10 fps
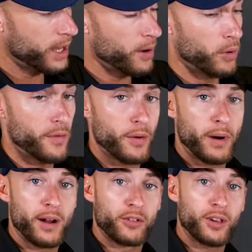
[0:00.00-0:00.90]
okay, what if you're
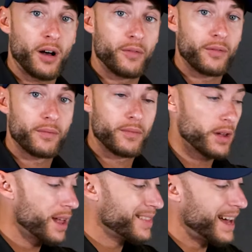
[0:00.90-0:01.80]
by yourself?
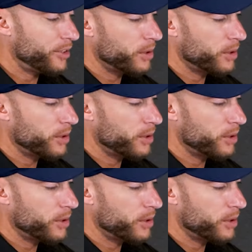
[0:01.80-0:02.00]
That